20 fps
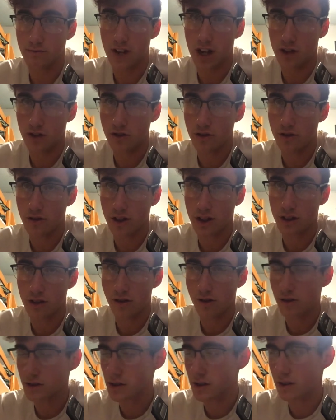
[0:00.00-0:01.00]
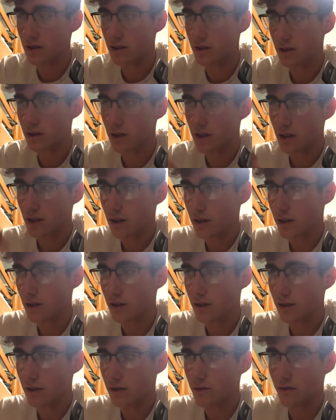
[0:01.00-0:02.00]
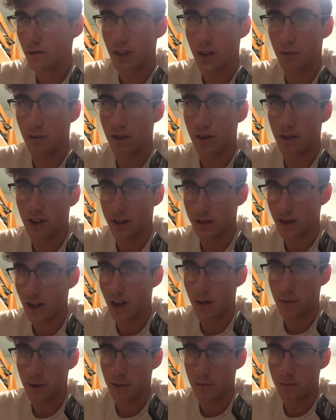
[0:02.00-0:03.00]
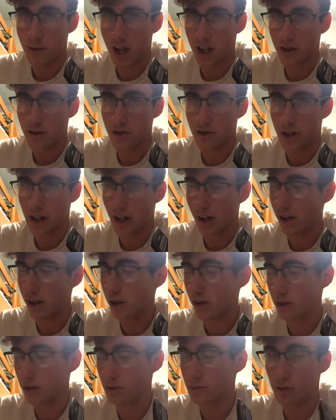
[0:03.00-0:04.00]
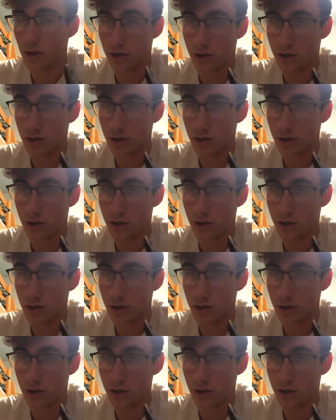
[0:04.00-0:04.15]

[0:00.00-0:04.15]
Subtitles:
Max Tuning calls it. And whenever I talk about Max Tuning, I call it